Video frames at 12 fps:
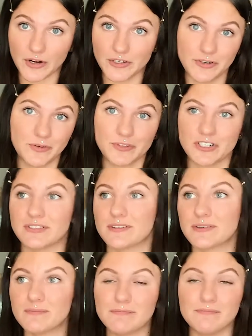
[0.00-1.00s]
You don't
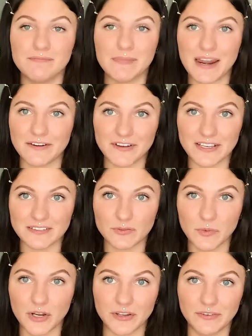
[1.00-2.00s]
just manifest
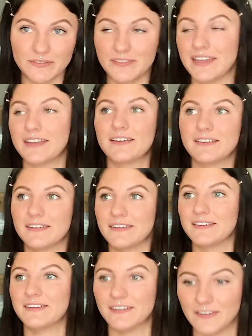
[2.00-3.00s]
what, like,
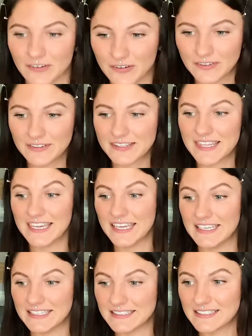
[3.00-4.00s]
you know,
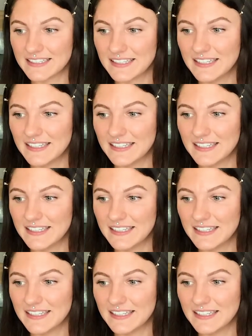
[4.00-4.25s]
things.